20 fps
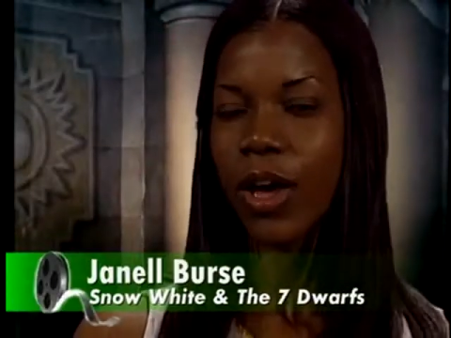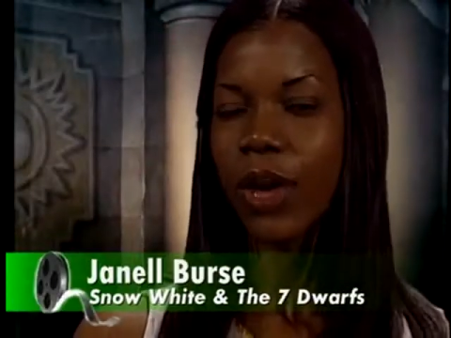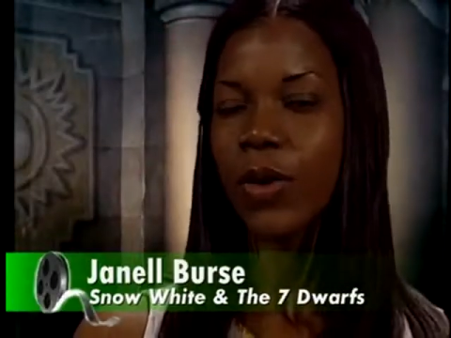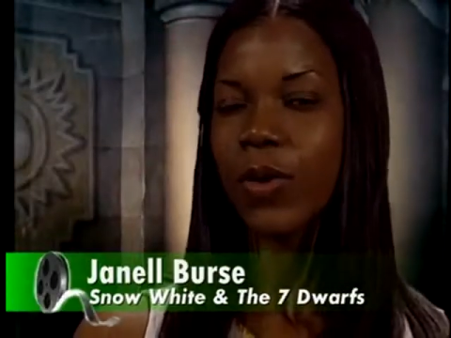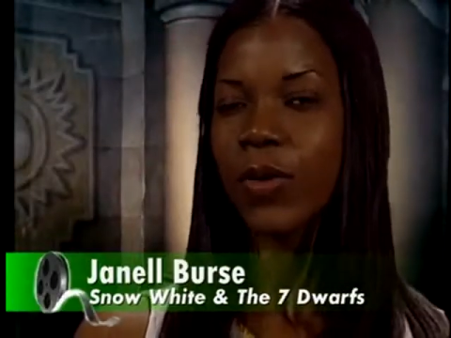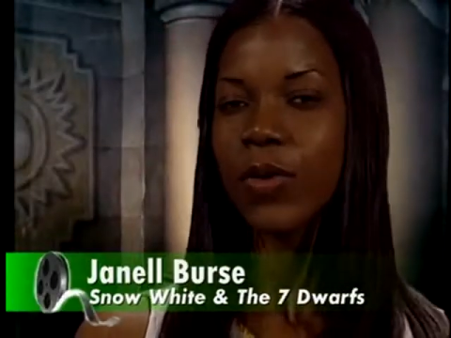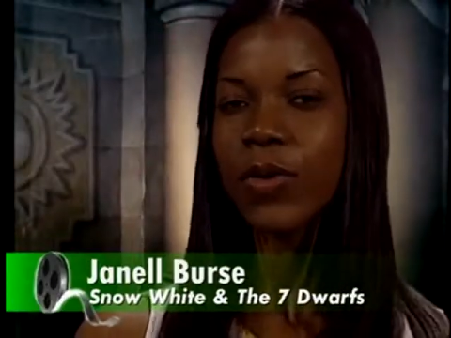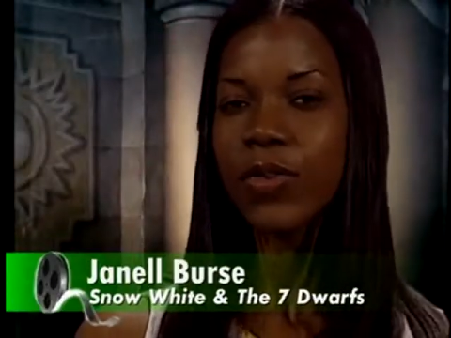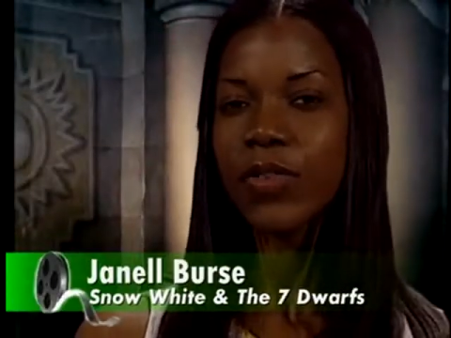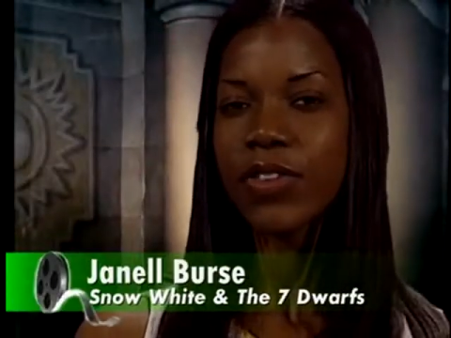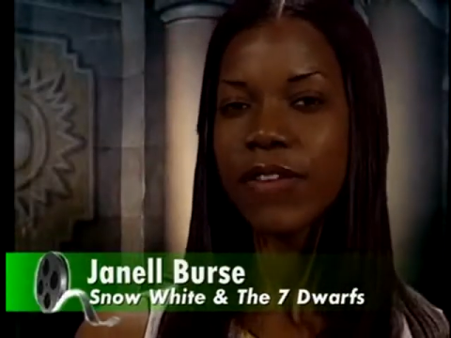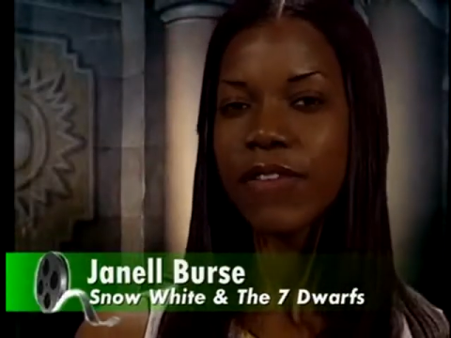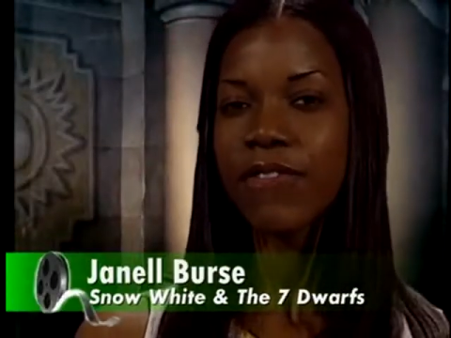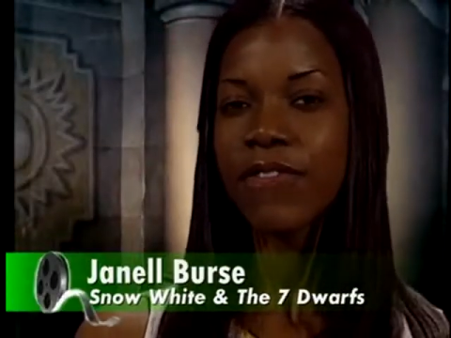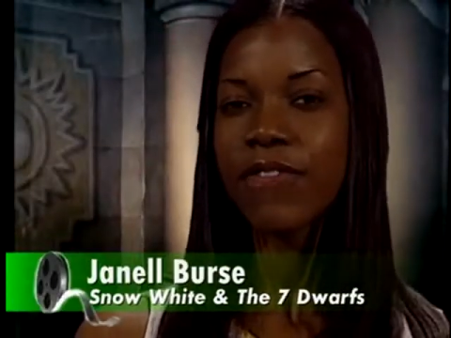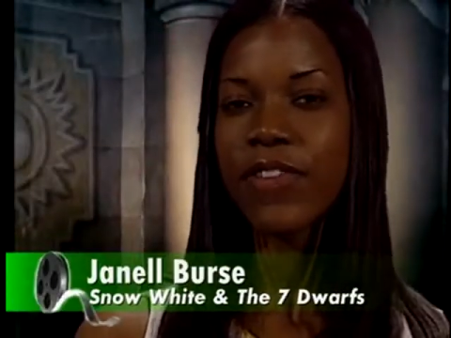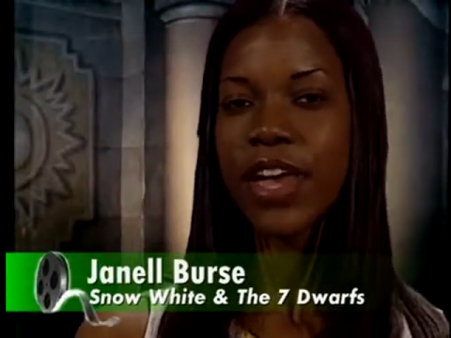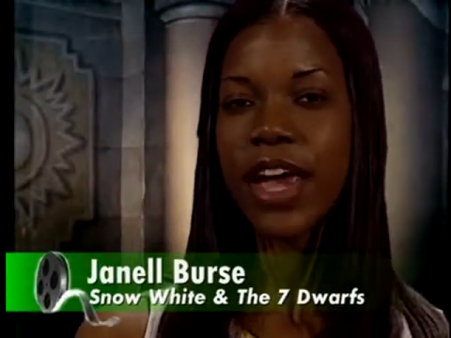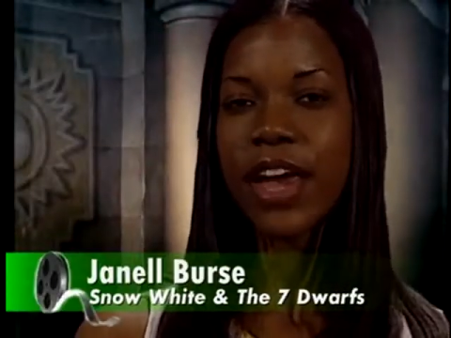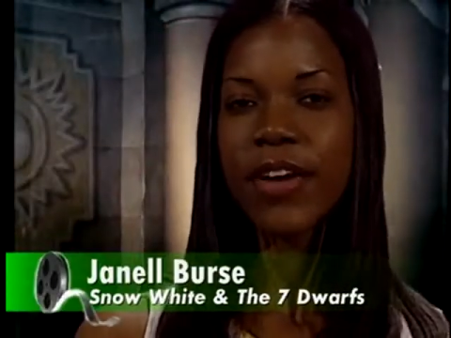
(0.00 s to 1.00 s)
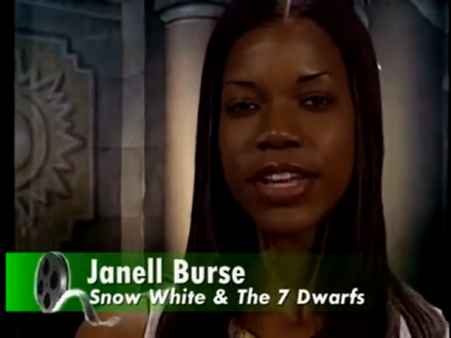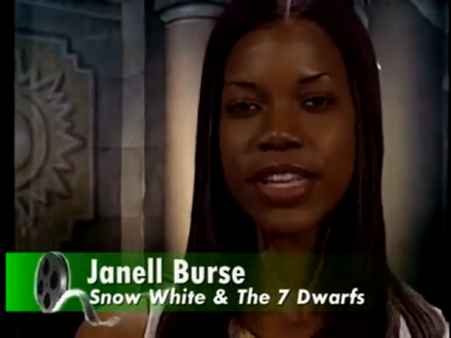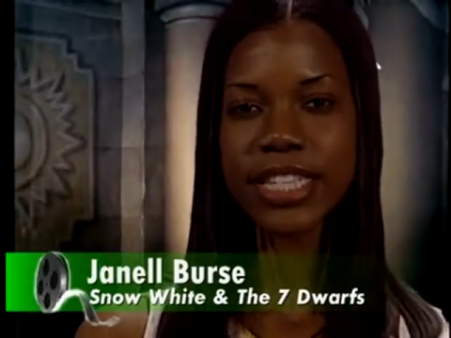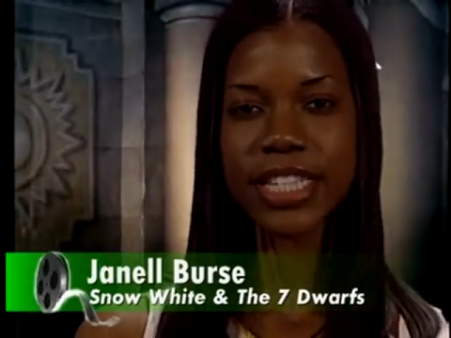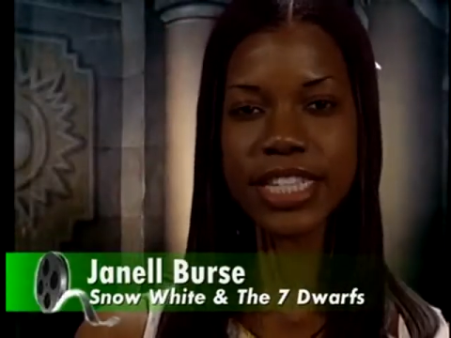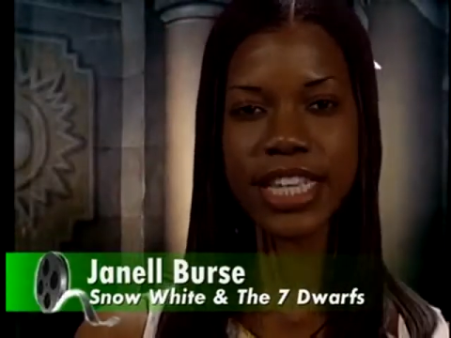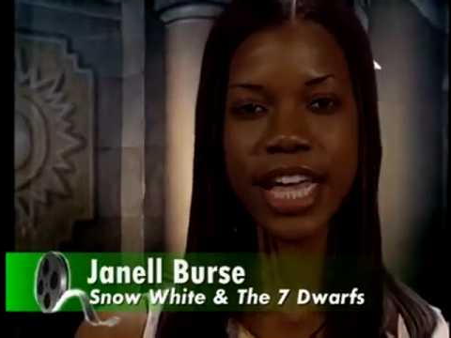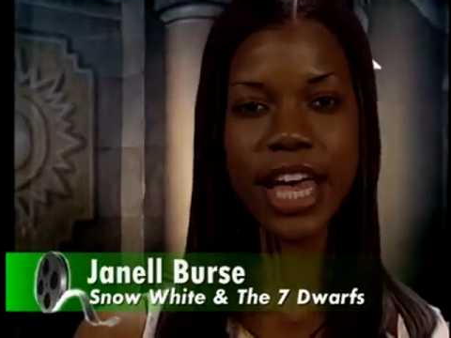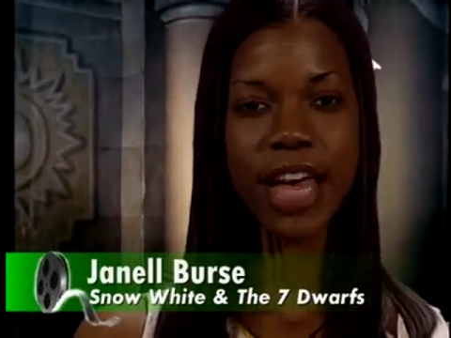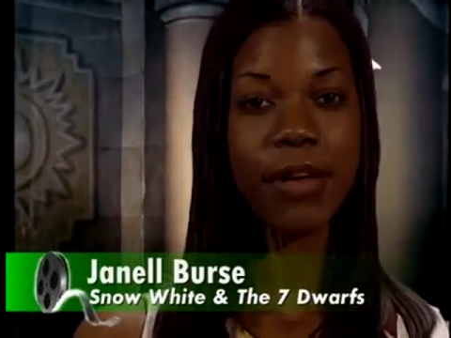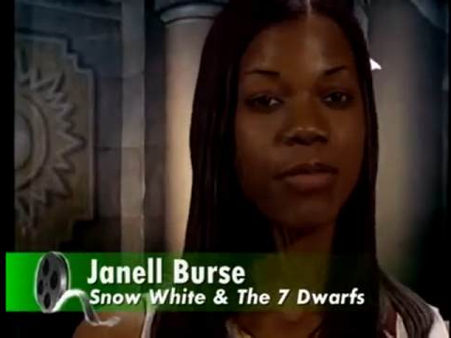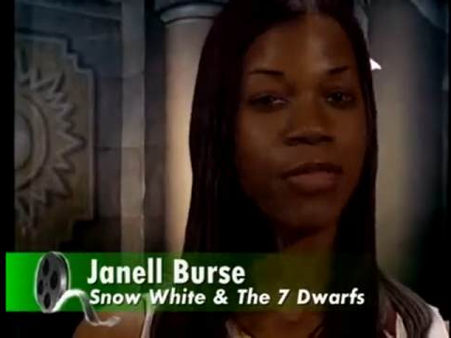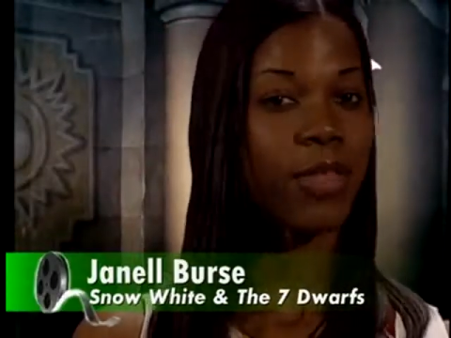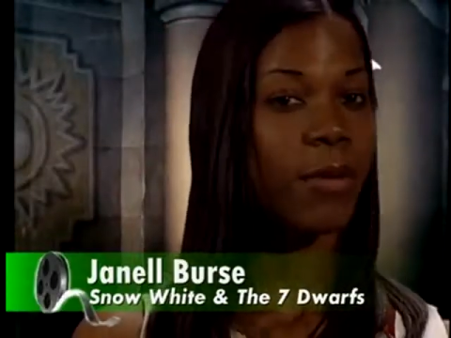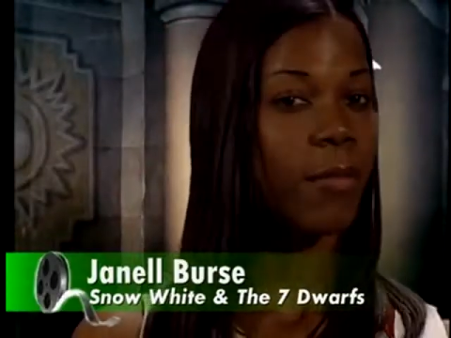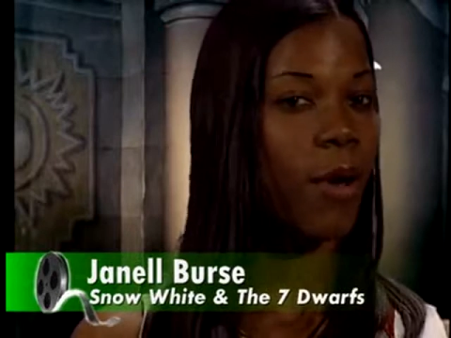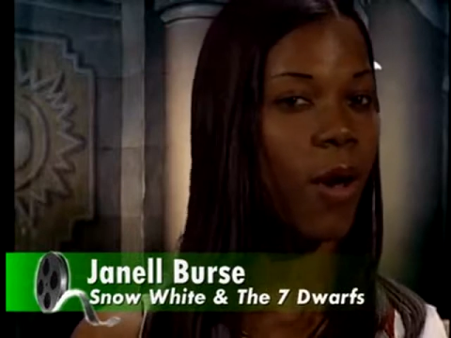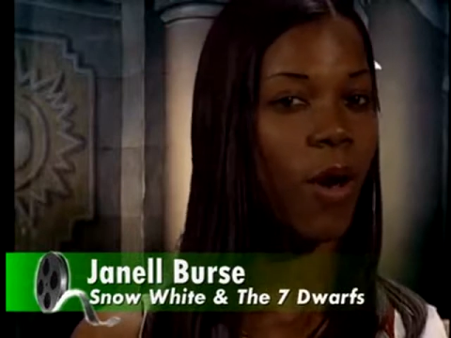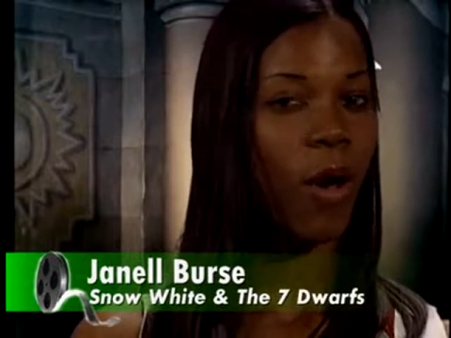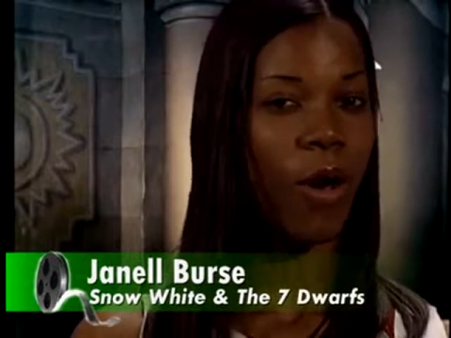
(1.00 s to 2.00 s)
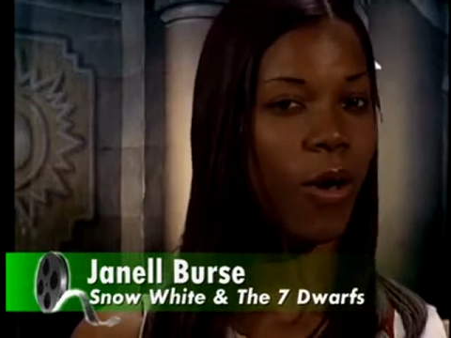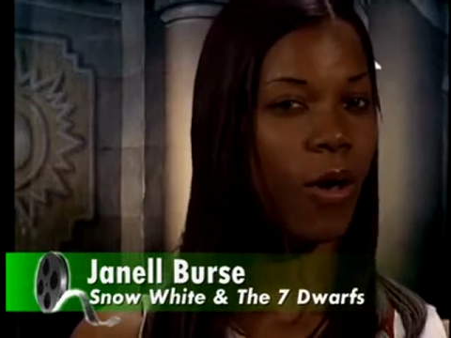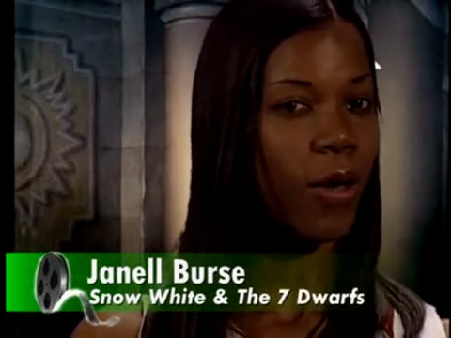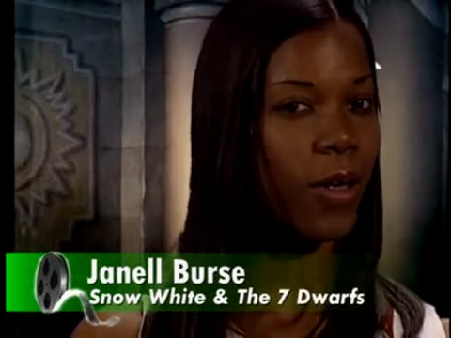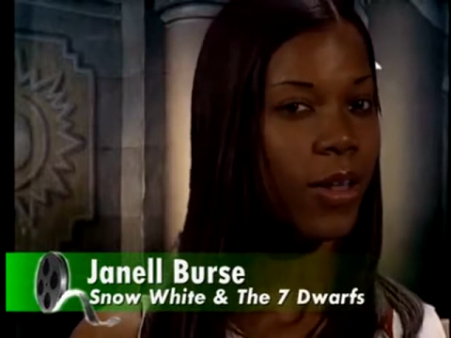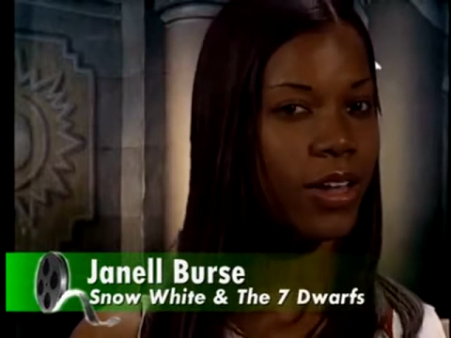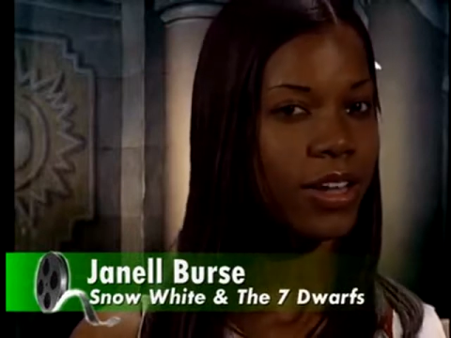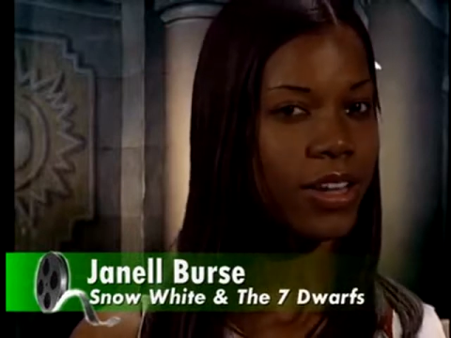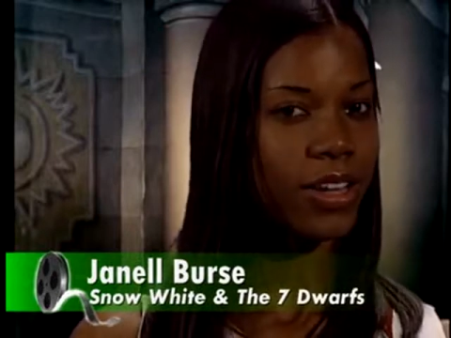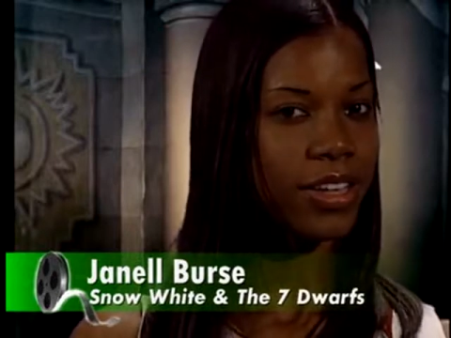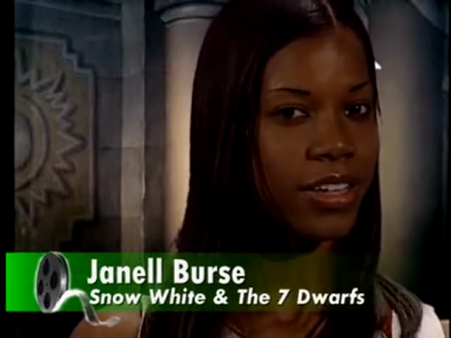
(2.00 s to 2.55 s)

who's the fairest of them all?